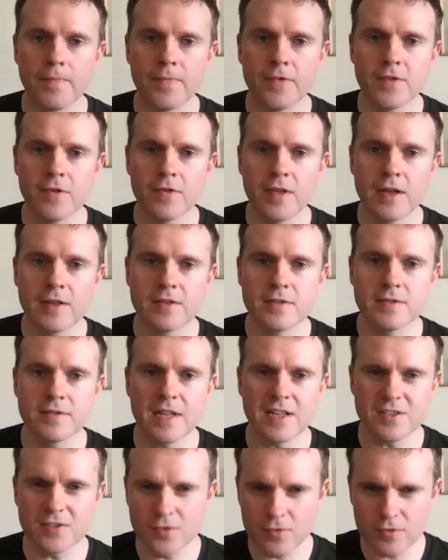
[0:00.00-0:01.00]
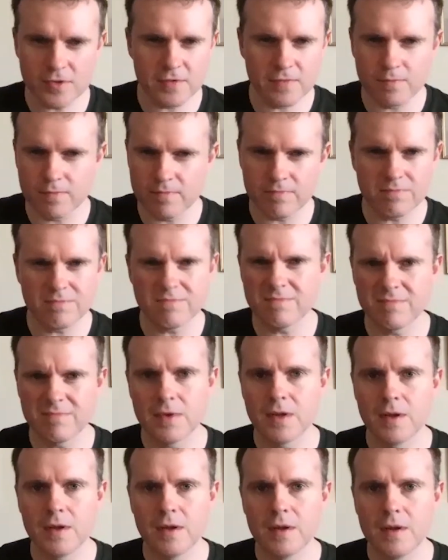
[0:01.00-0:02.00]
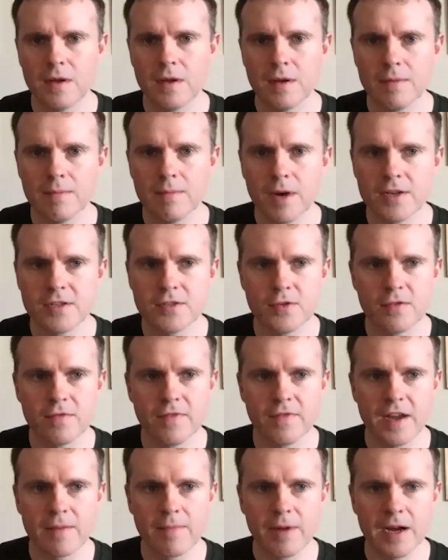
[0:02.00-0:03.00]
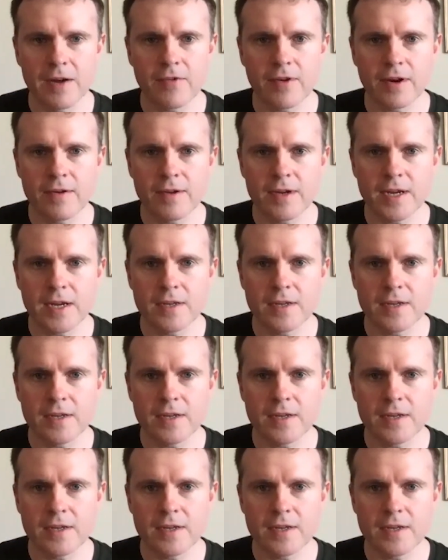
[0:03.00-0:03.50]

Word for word: So that's that's sort of my sort of vague background, I